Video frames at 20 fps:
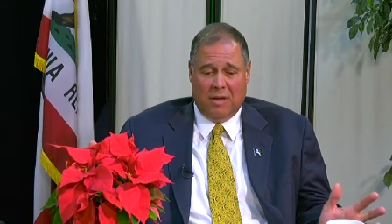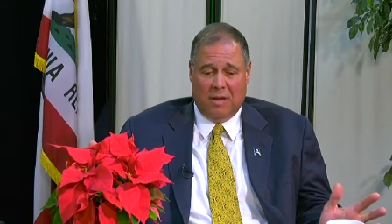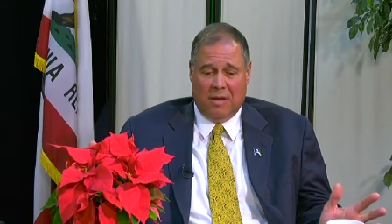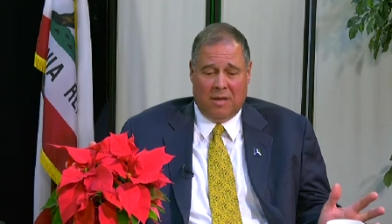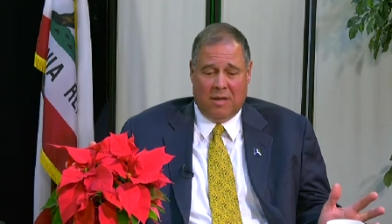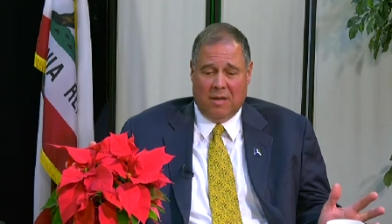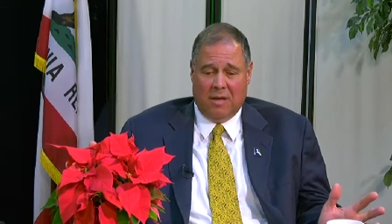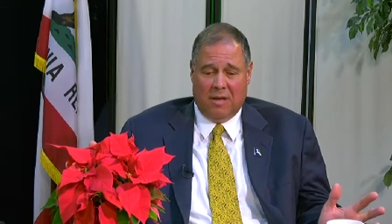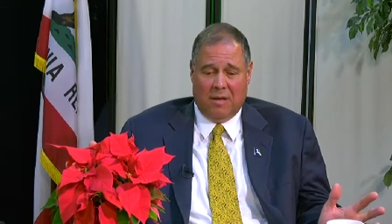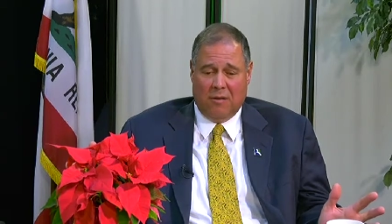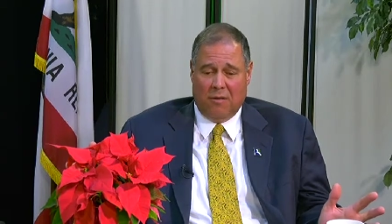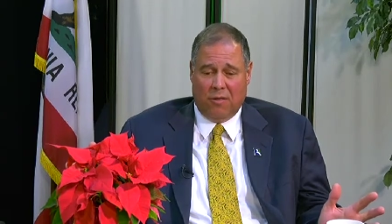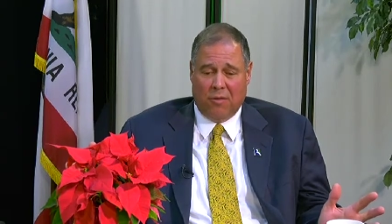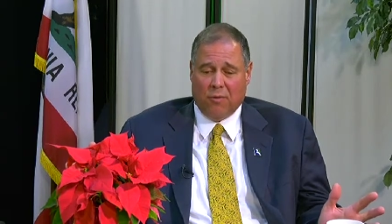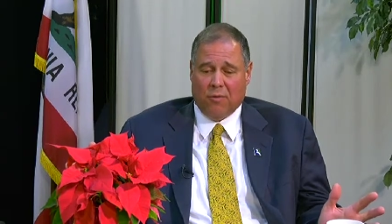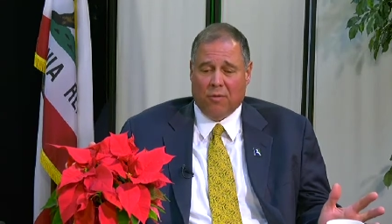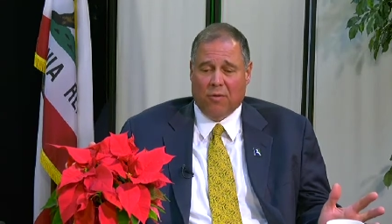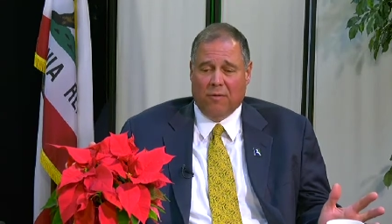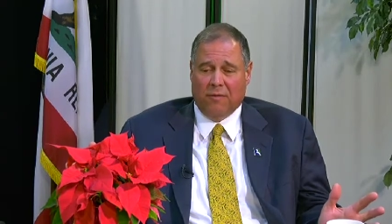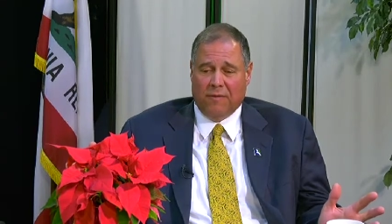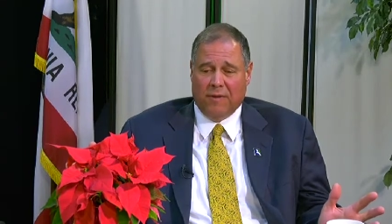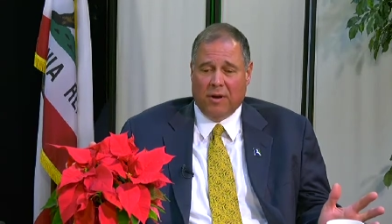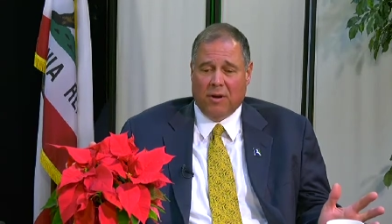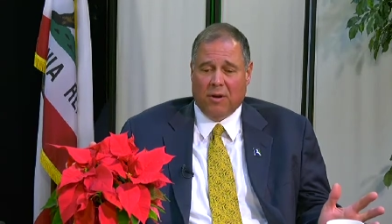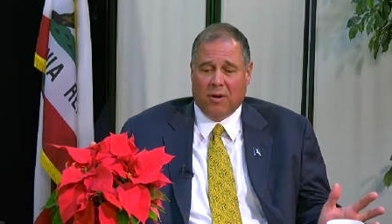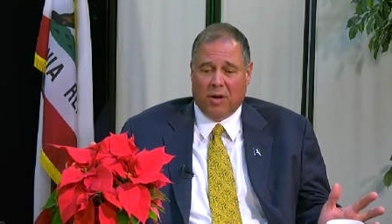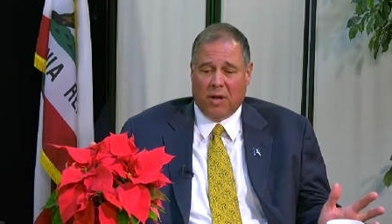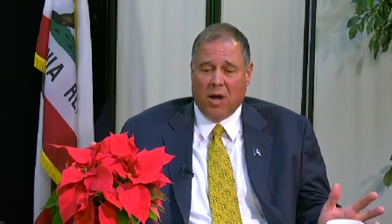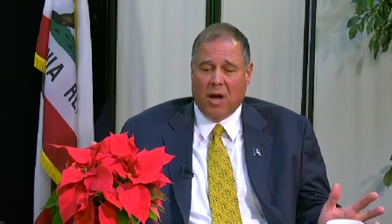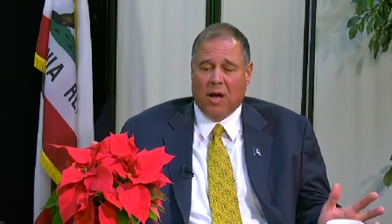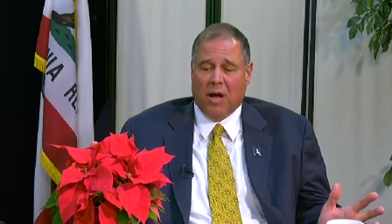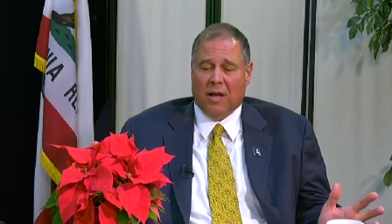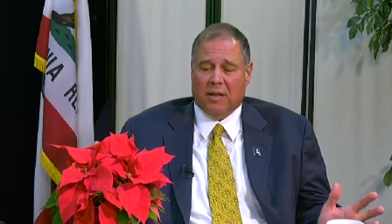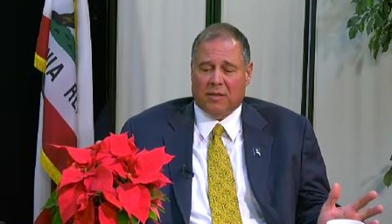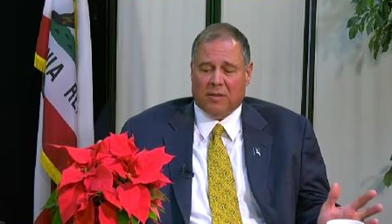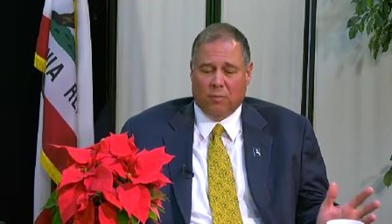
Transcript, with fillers: uh, thoroughfare gone.